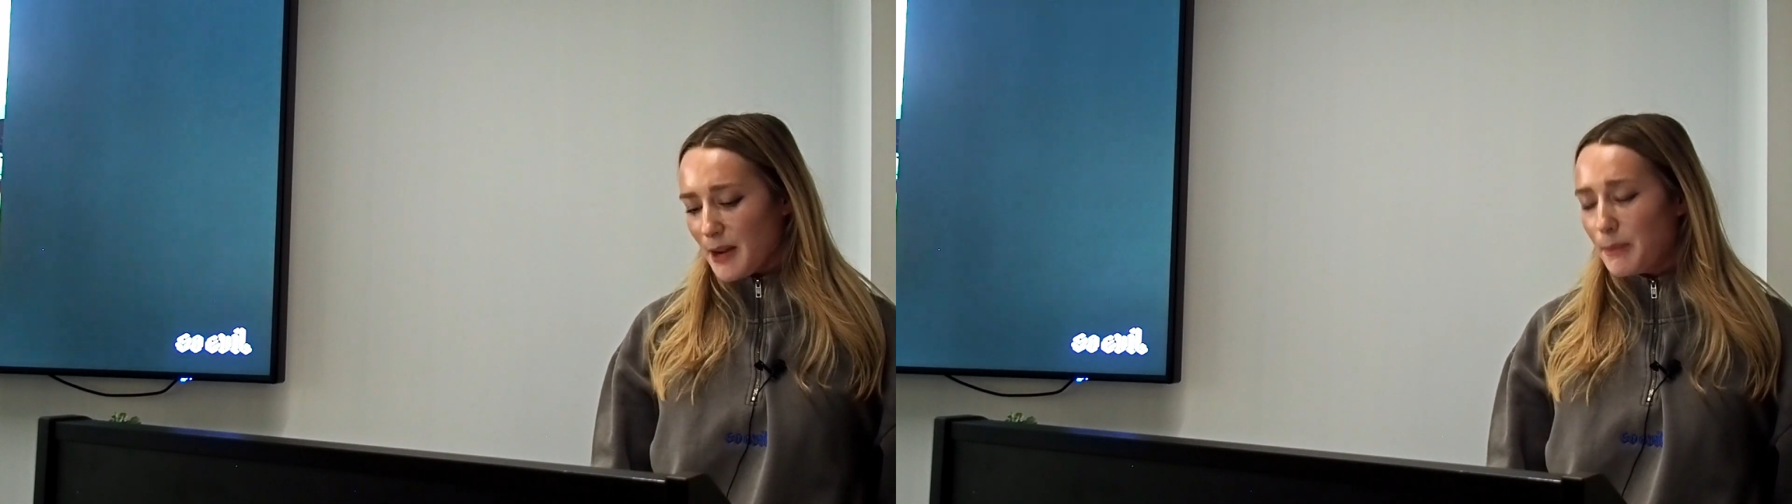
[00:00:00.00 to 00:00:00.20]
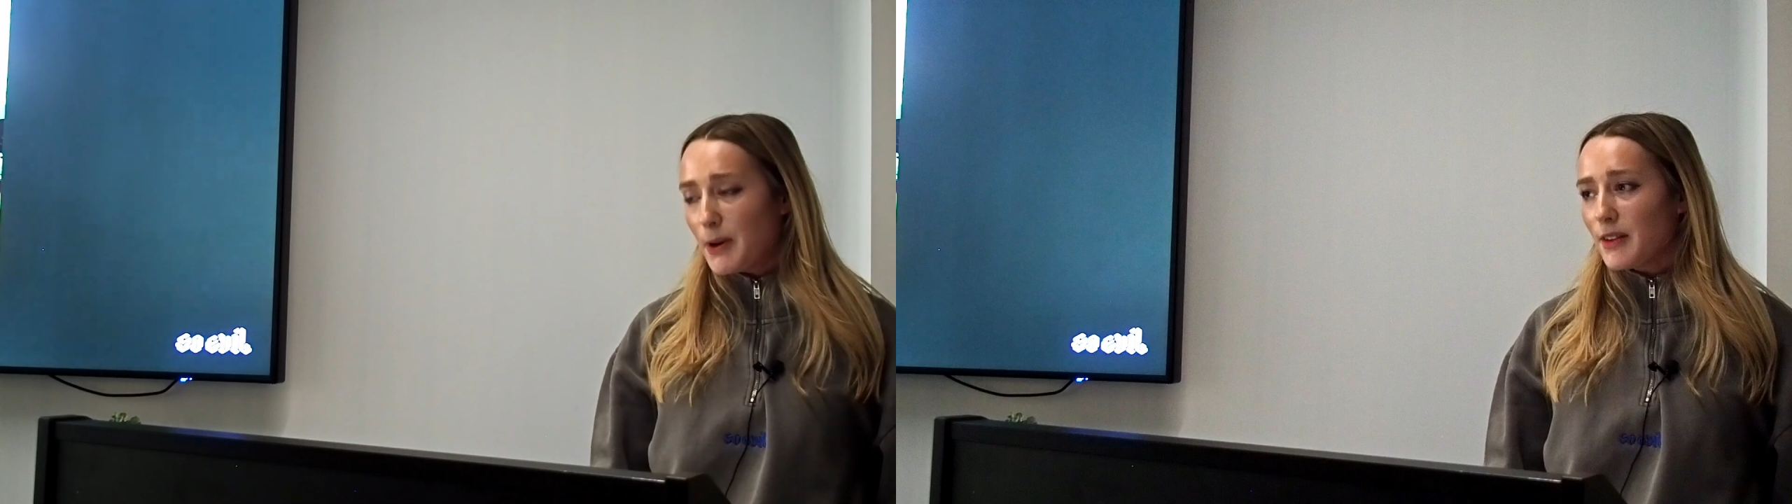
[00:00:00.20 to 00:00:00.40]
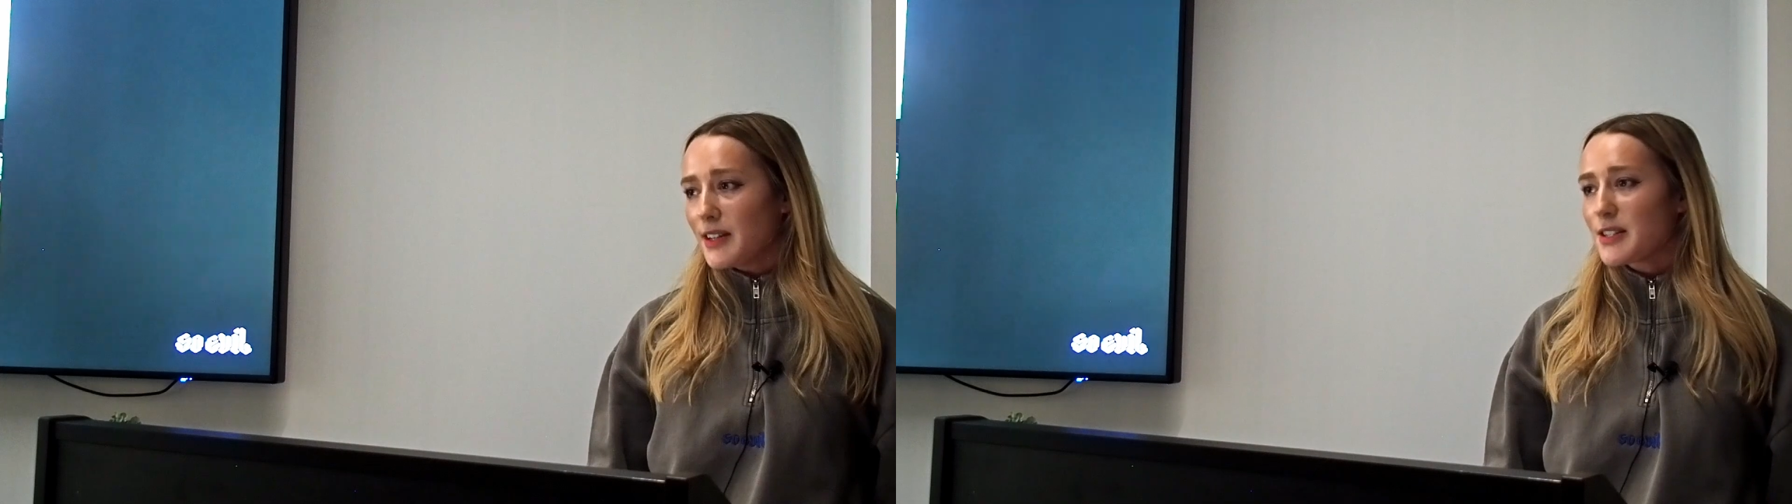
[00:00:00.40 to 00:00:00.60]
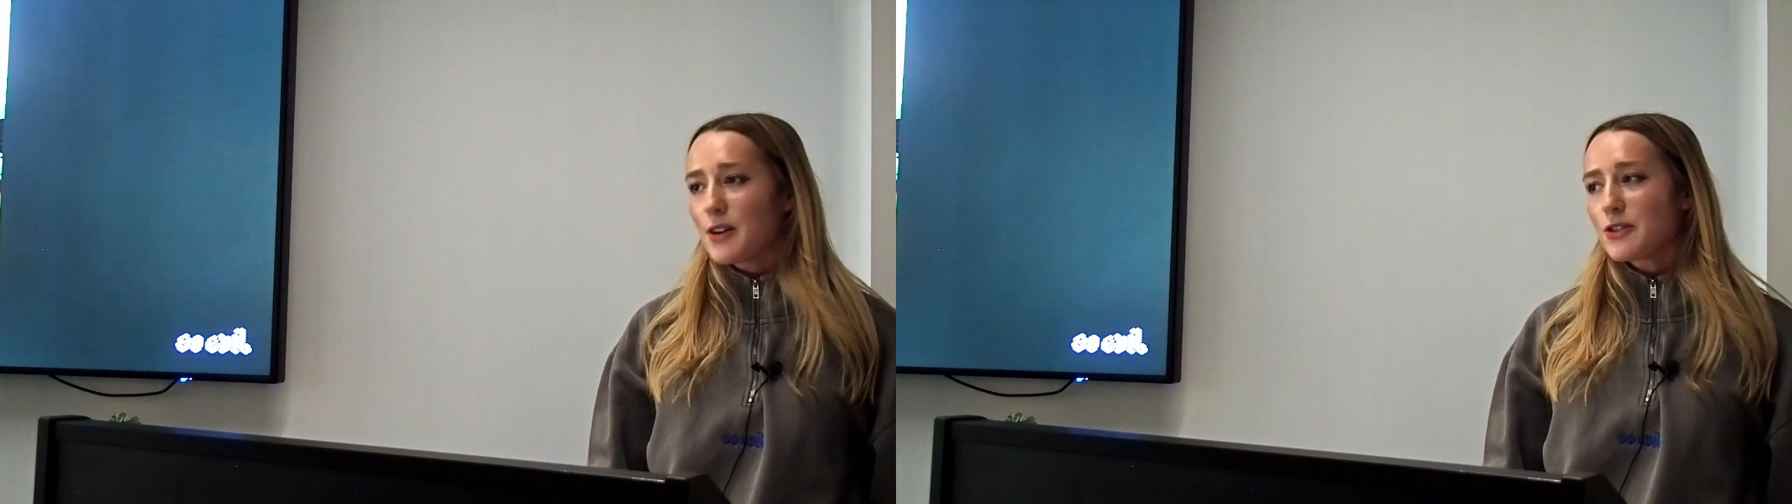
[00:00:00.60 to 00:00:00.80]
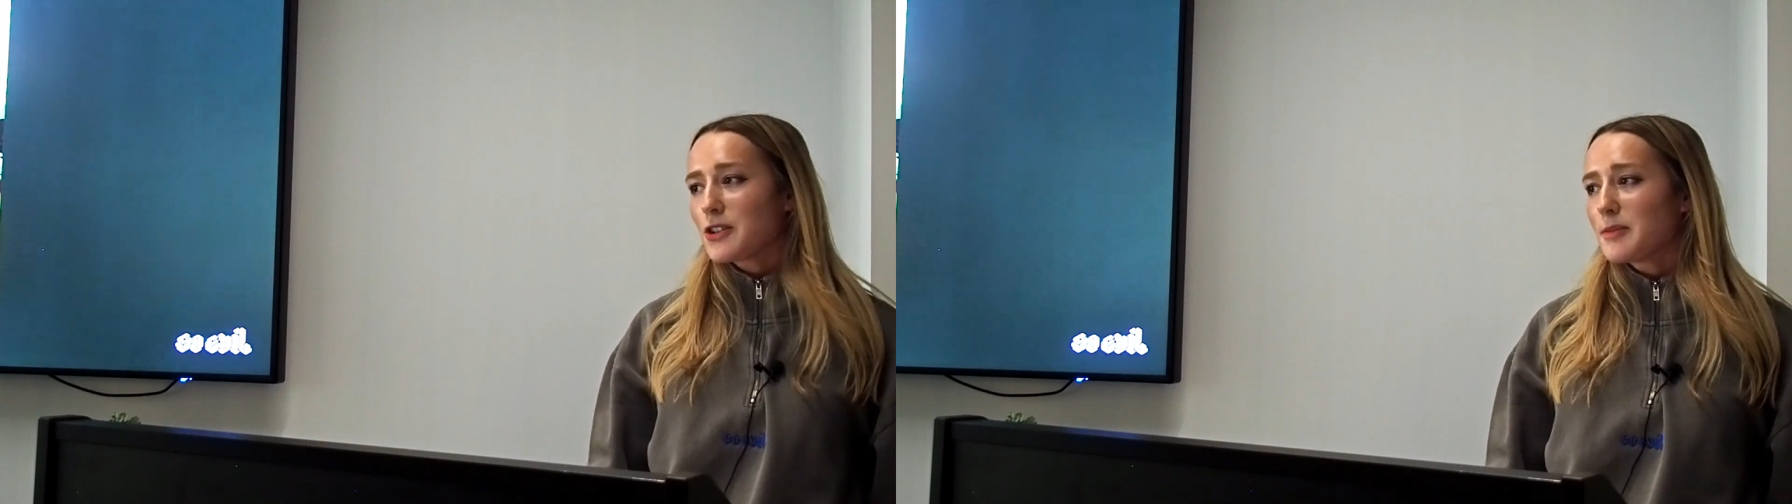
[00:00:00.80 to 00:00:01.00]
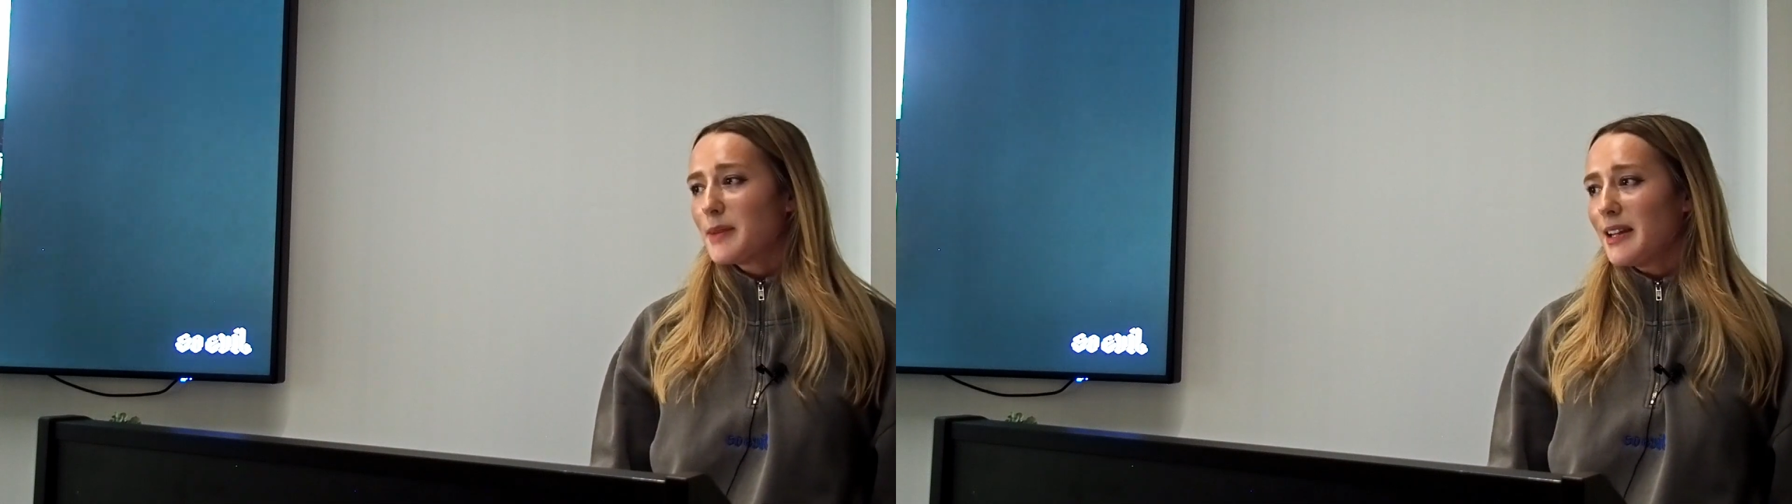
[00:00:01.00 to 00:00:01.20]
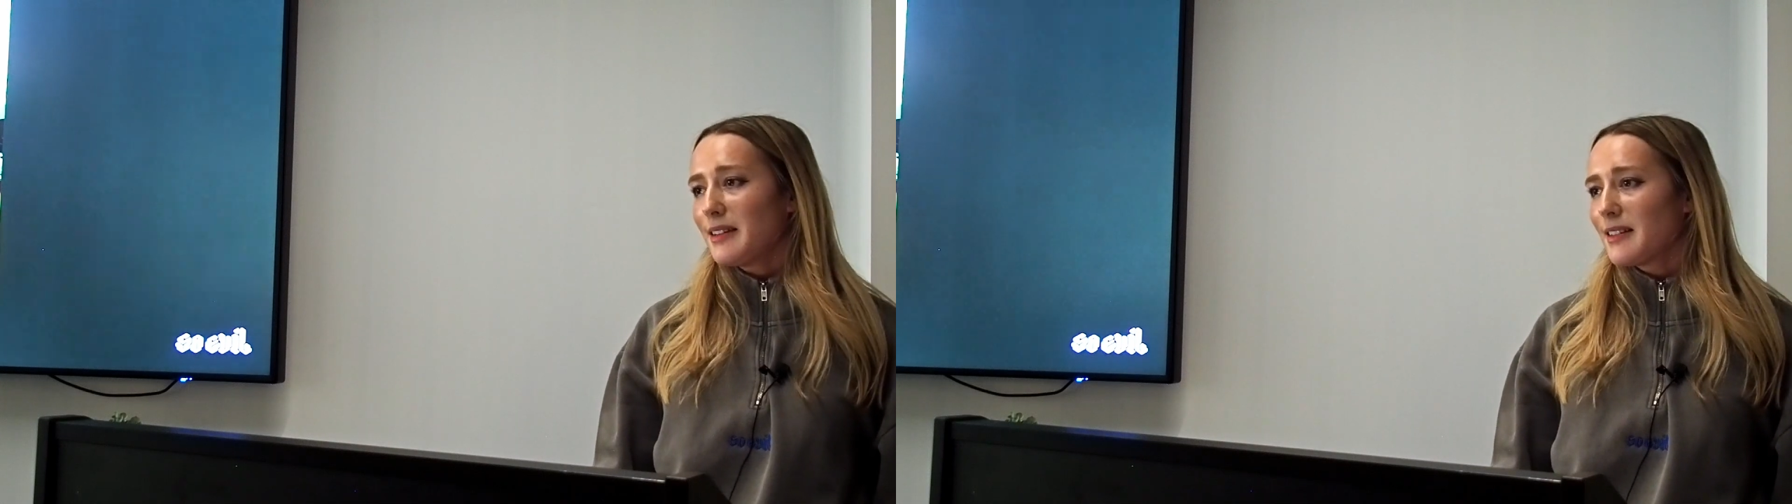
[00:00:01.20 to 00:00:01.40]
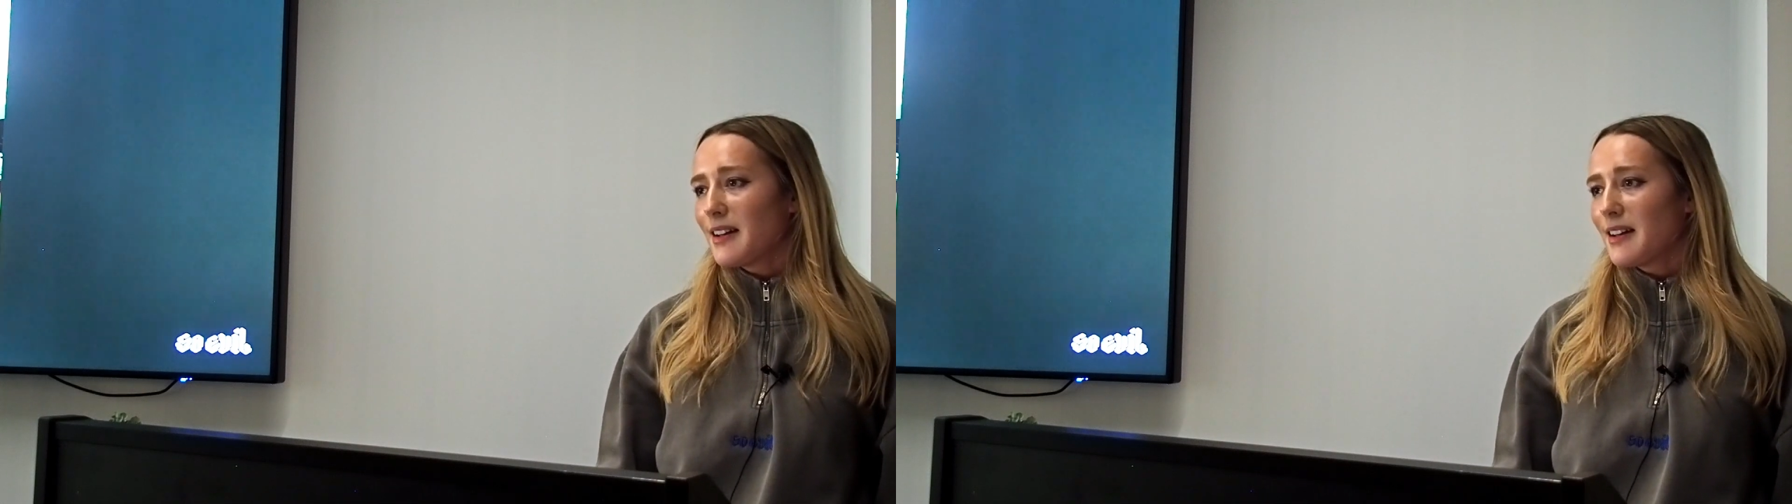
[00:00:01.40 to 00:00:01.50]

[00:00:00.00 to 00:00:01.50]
But it's not just me.